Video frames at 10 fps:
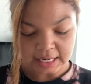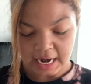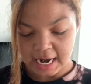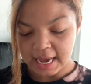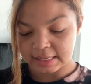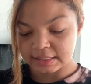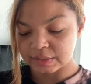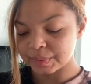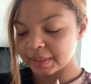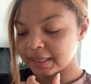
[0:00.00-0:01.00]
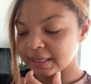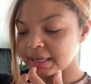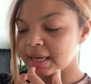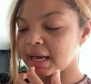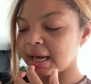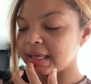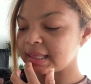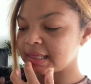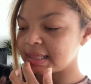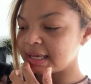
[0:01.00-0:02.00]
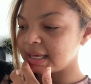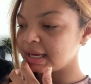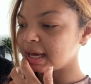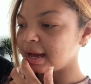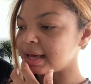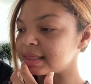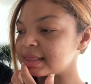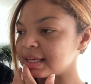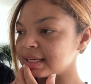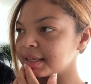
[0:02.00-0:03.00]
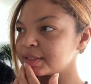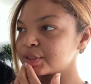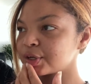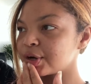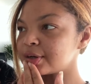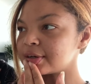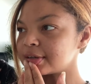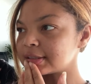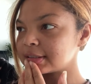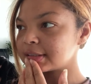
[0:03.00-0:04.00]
next one, I think it's called,